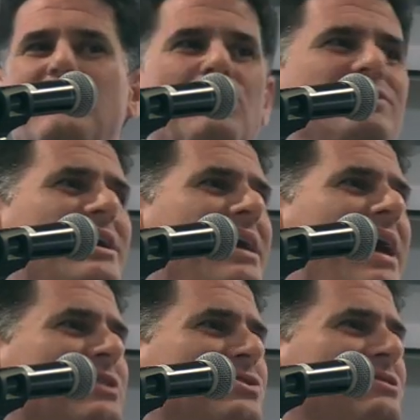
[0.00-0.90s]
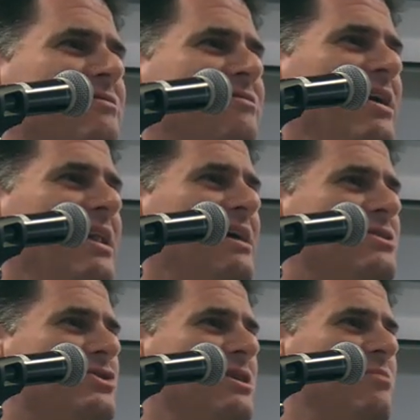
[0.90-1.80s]
will take action to fight
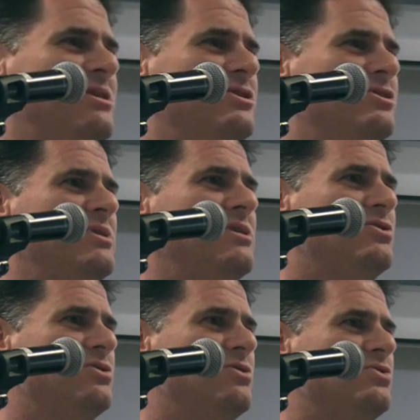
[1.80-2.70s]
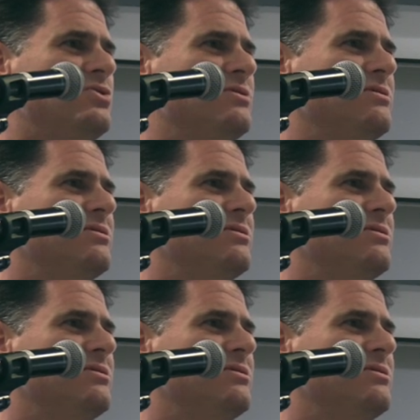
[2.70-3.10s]
anti Semitism and the Jews